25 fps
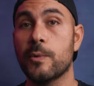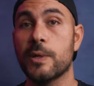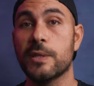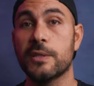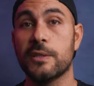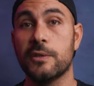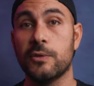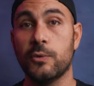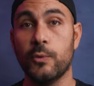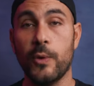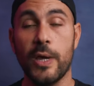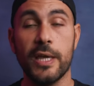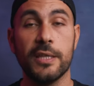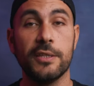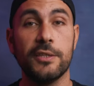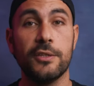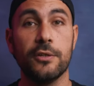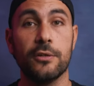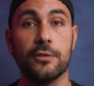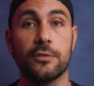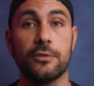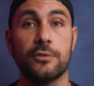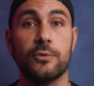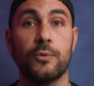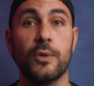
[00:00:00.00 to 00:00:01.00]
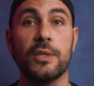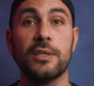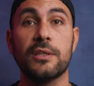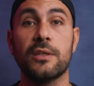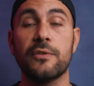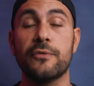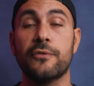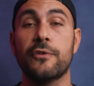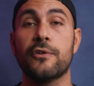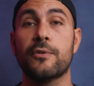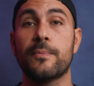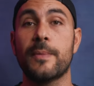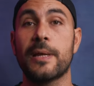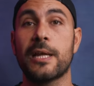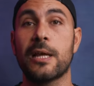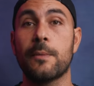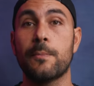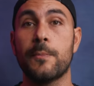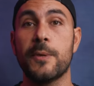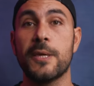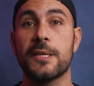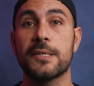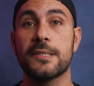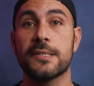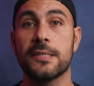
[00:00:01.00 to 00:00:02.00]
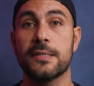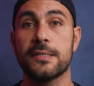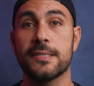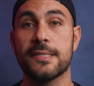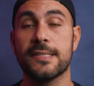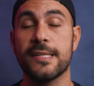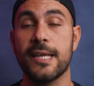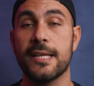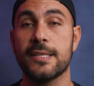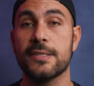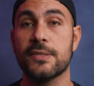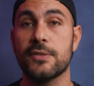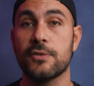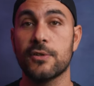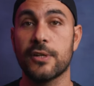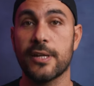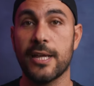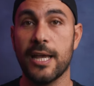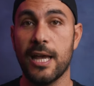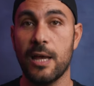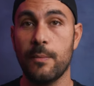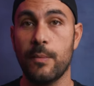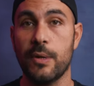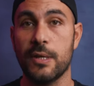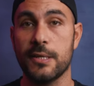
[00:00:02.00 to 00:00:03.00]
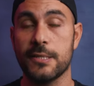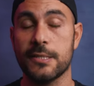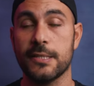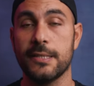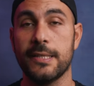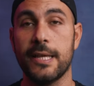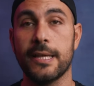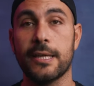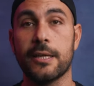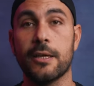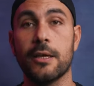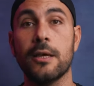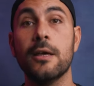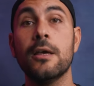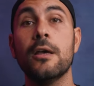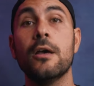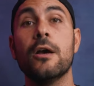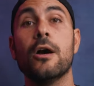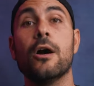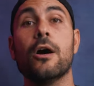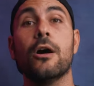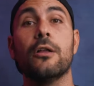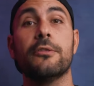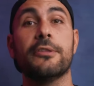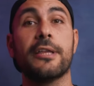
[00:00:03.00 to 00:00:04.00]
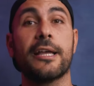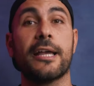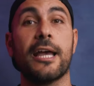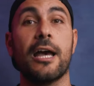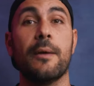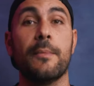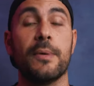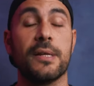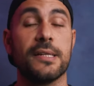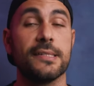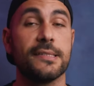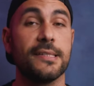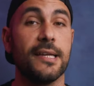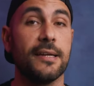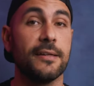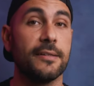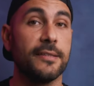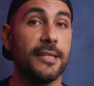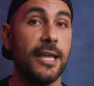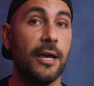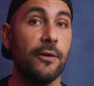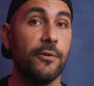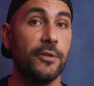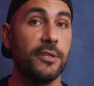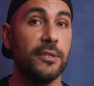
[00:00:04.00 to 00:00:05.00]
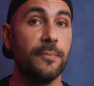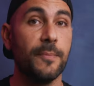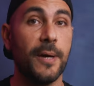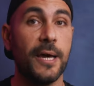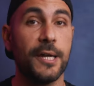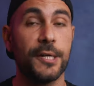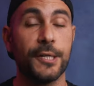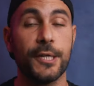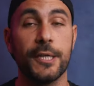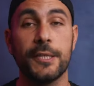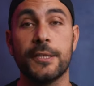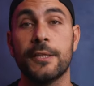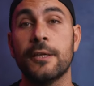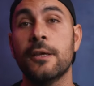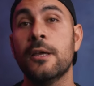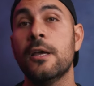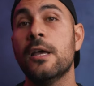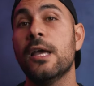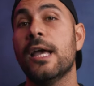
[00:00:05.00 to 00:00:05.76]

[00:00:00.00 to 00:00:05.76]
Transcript: with 20 or 24 megapixel sensor cameras like all the cameras are now in the market,